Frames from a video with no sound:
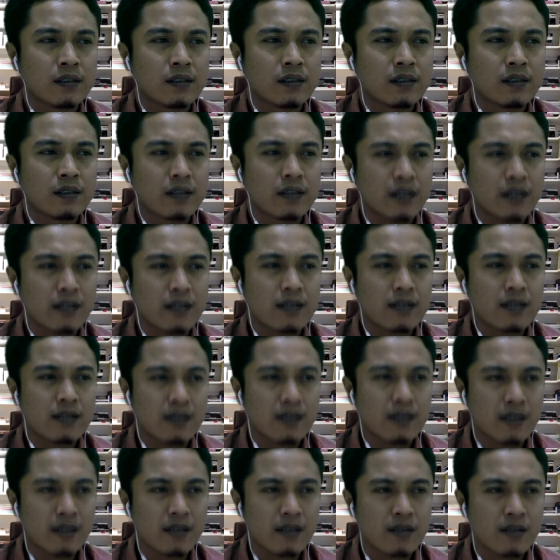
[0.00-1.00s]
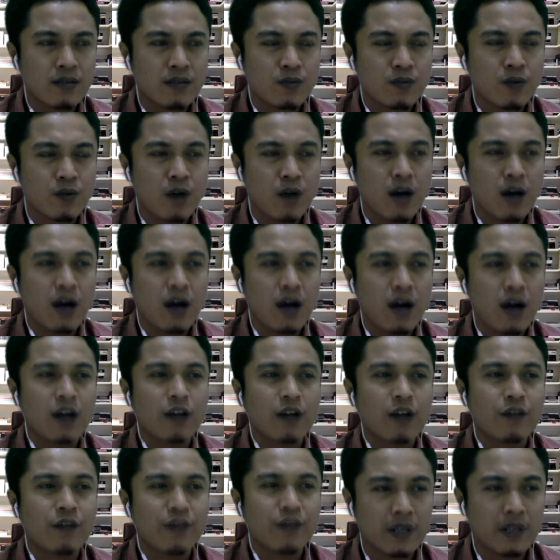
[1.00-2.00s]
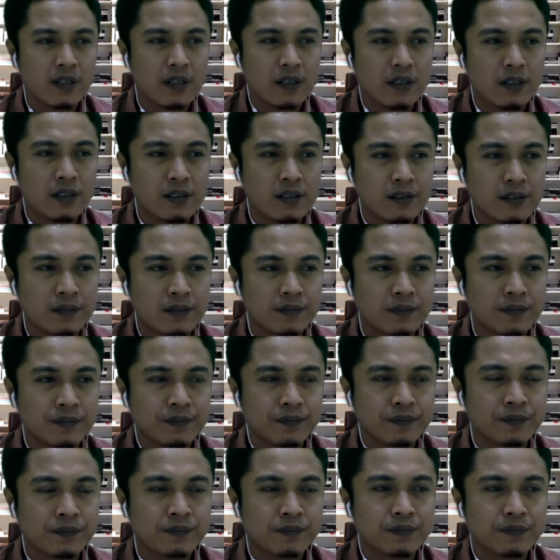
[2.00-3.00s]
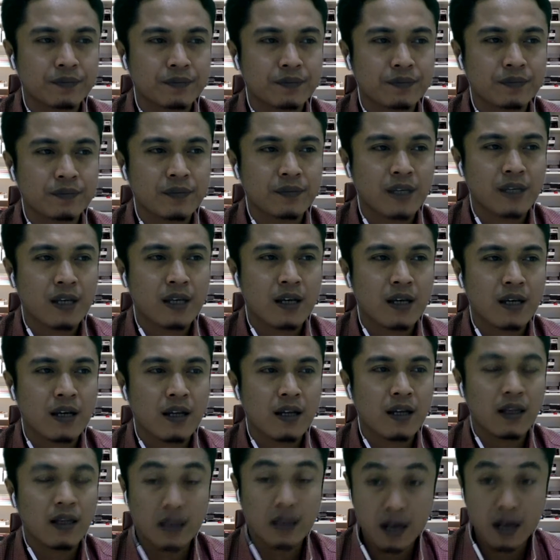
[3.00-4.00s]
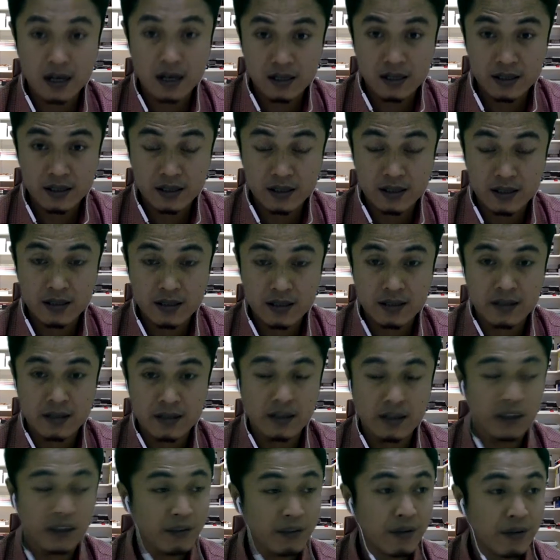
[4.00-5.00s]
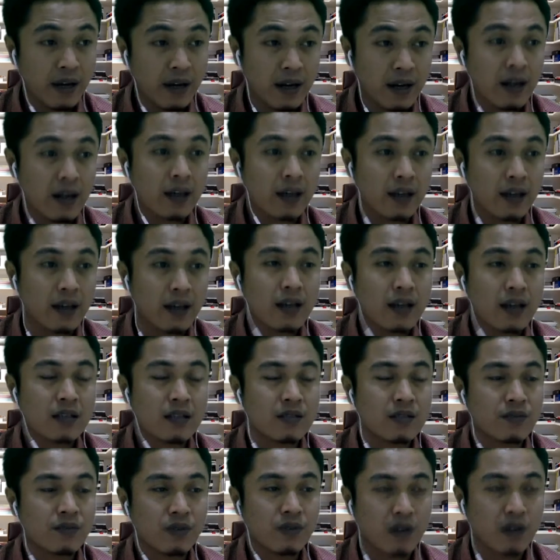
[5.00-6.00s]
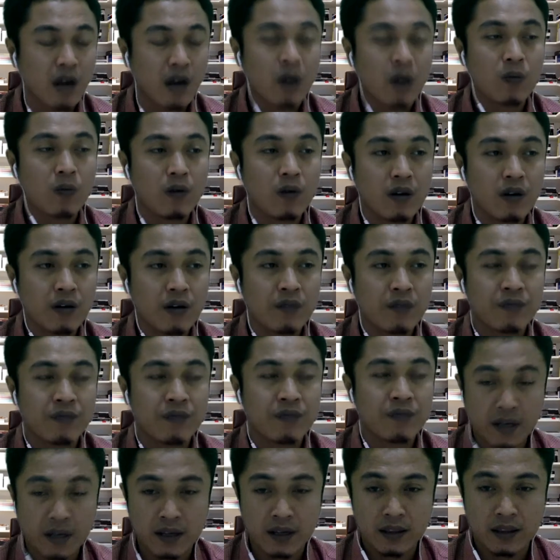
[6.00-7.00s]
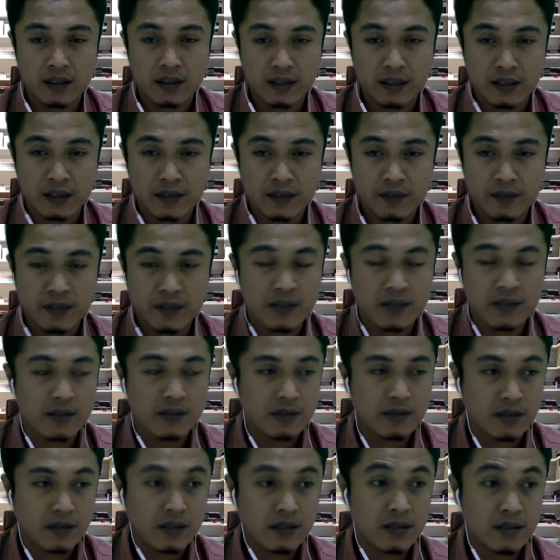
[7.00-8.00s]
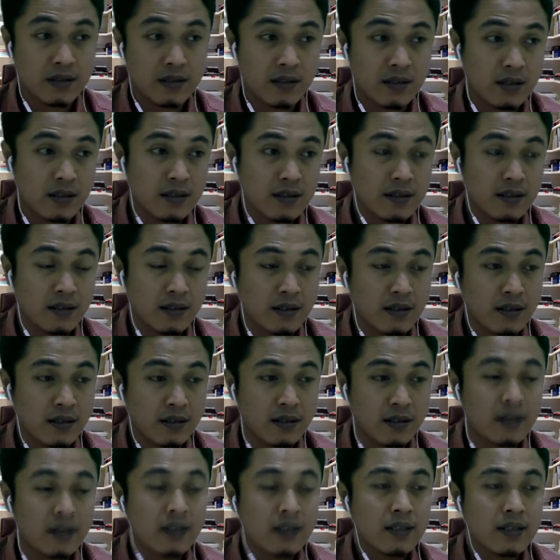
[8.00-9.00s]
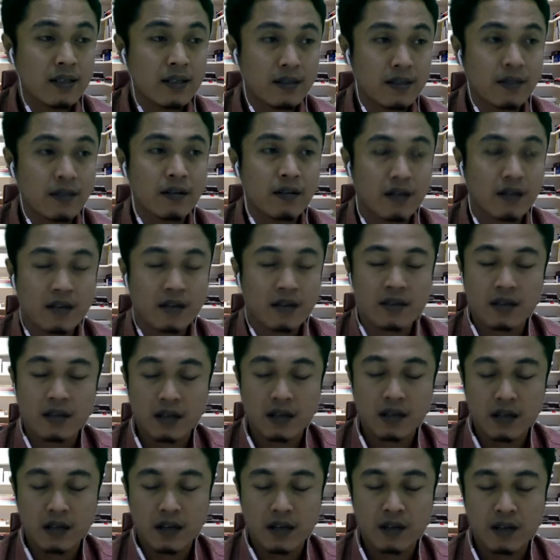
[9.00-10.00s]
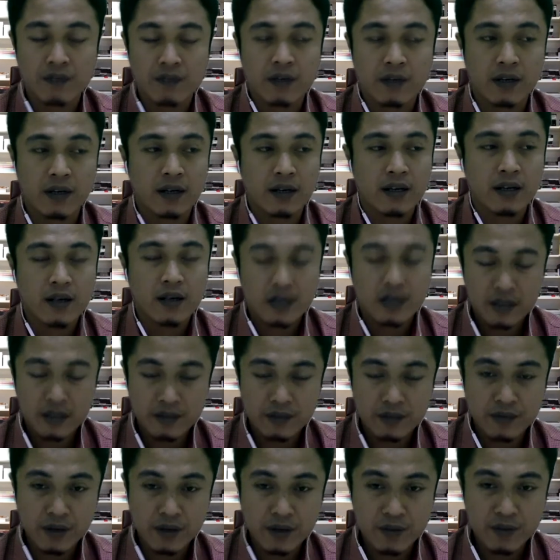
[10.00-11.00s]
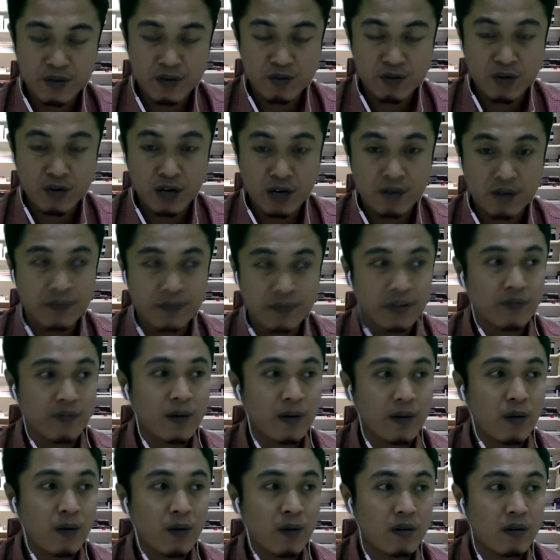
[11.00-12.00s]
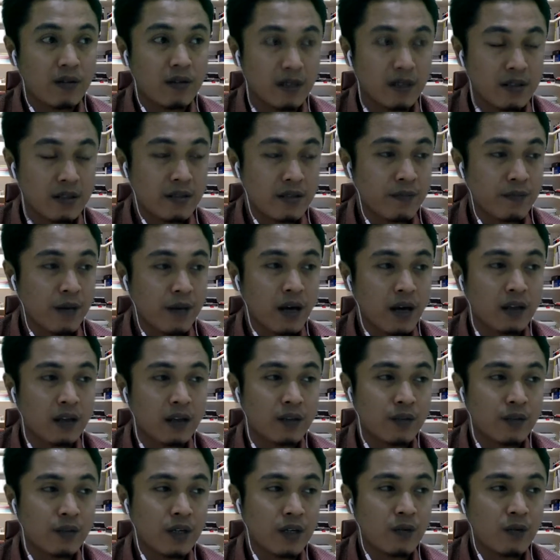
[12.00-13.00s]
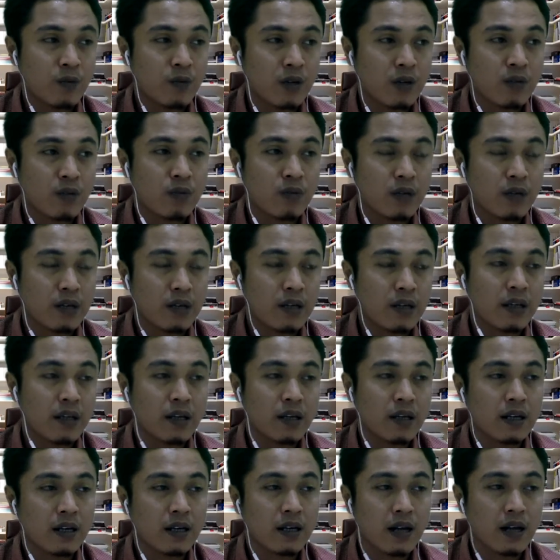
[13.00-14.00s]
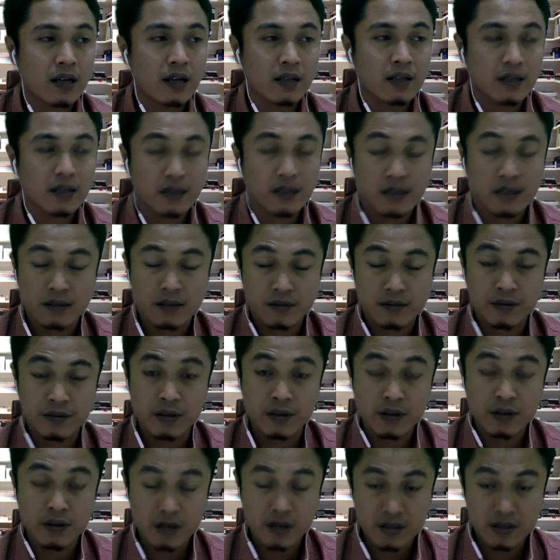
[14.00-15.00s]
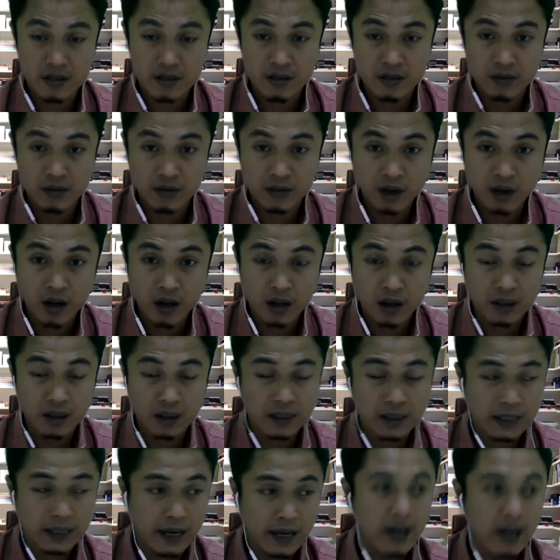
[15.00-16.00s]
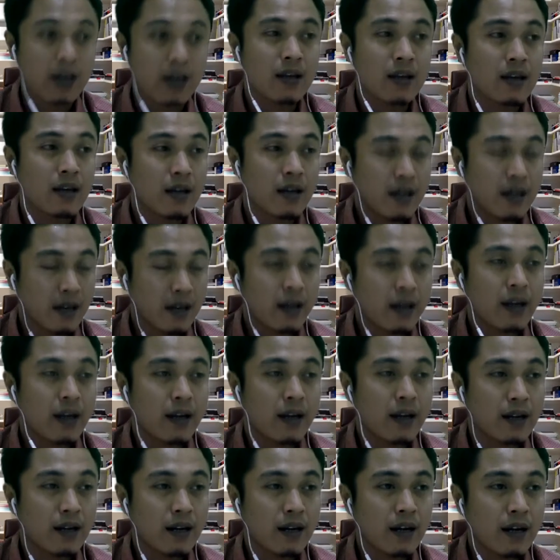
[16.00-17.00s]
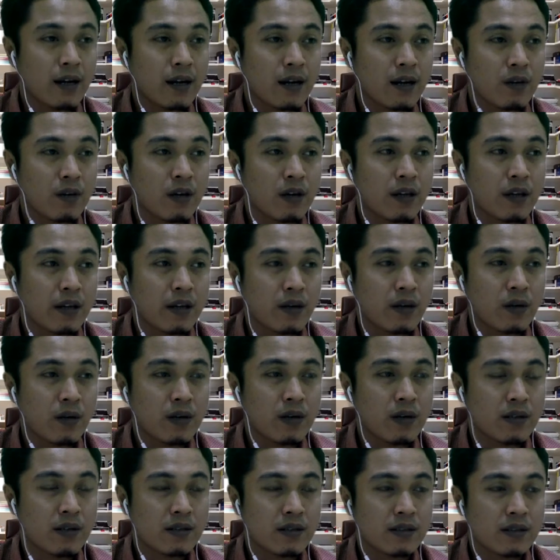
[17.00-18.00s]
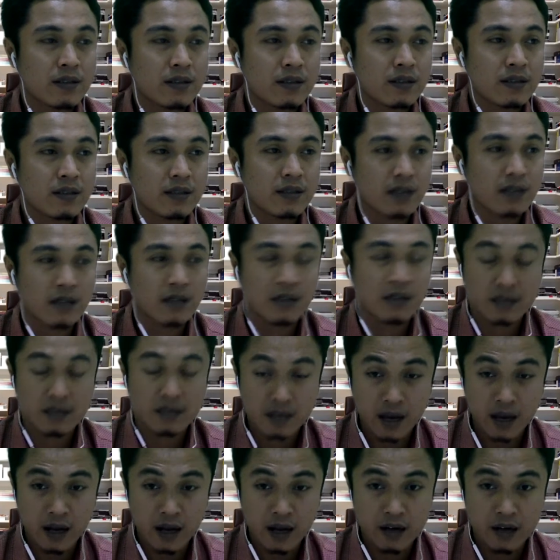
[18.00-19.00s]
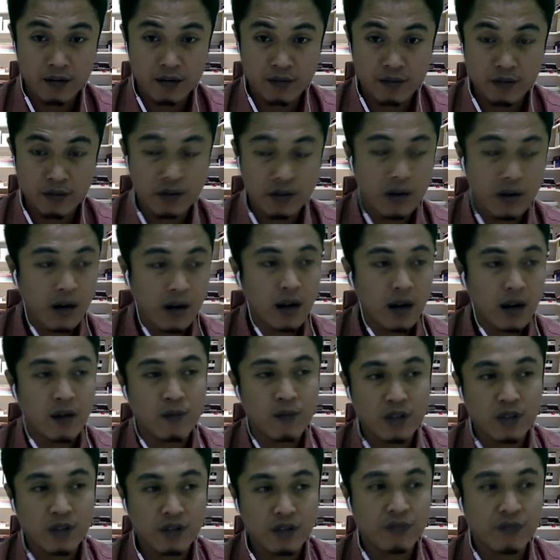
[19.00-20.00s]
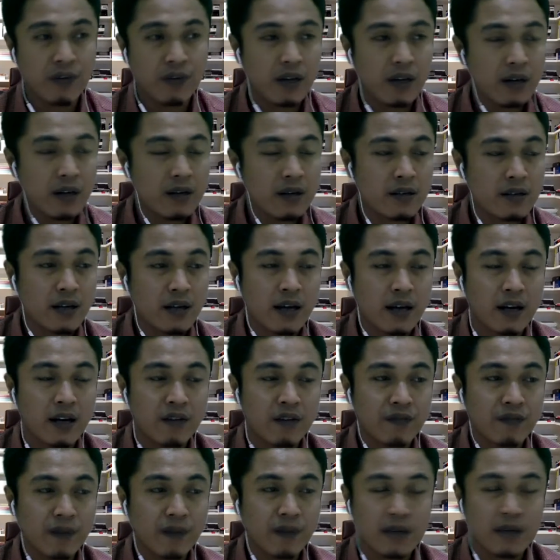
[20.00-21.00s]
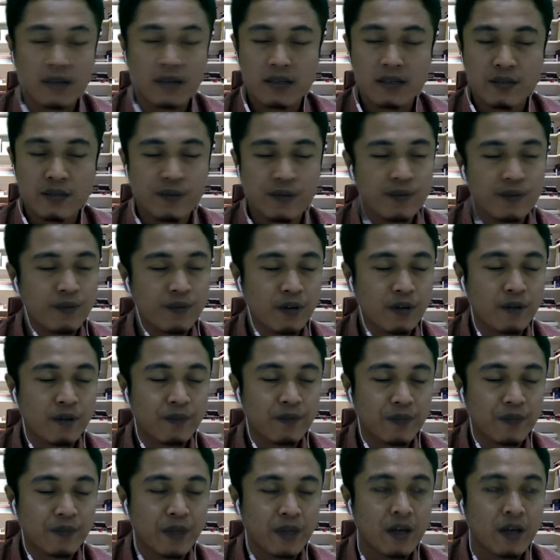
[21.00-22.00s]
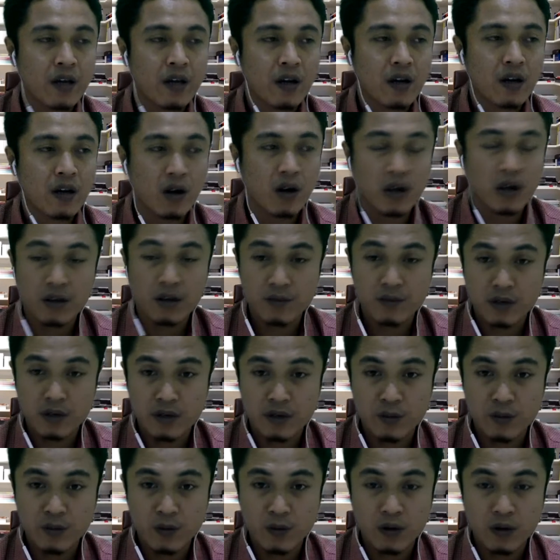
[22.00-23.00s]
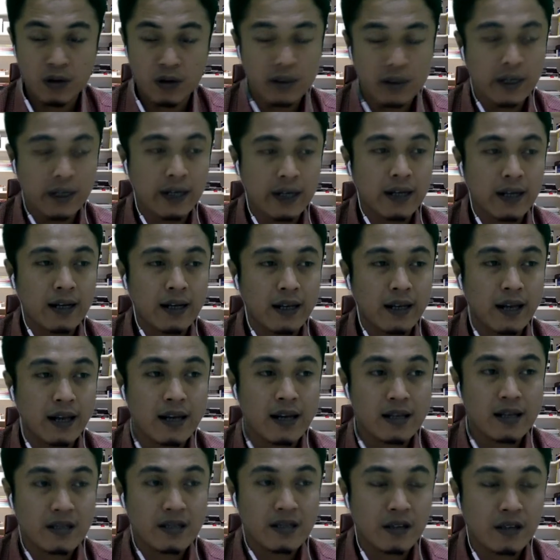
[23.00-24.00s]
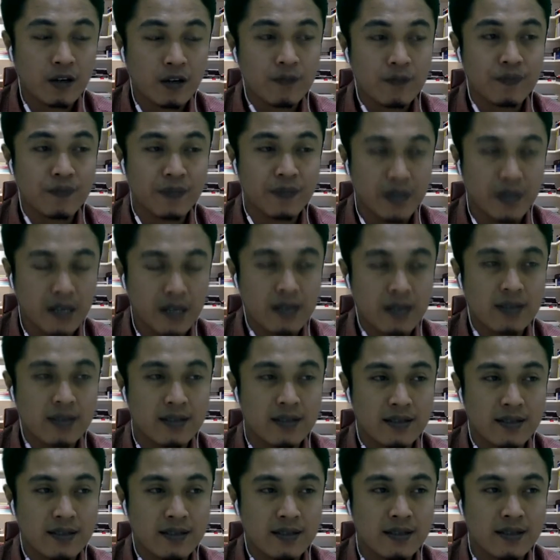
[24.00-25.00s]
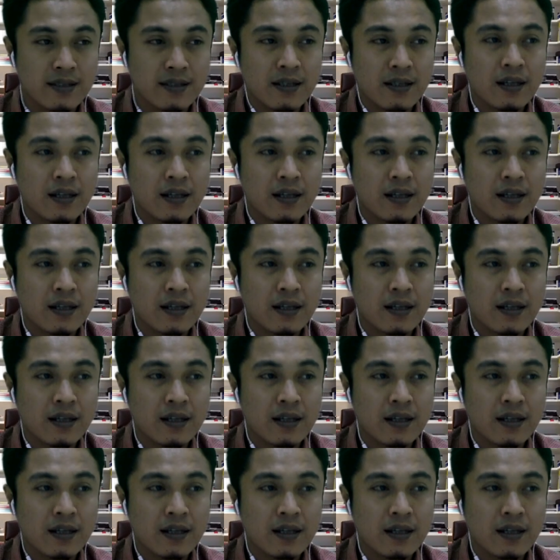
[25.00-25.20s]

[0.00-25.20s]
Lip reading: this is one of the largest event, I guess, for our faculty, because this is the international conference. The previous one from our English department, we already conducted the international talk, okay? And then alhamdulillah, that was a success kind of program with the various kind of participants from all over the world. And then let's hope this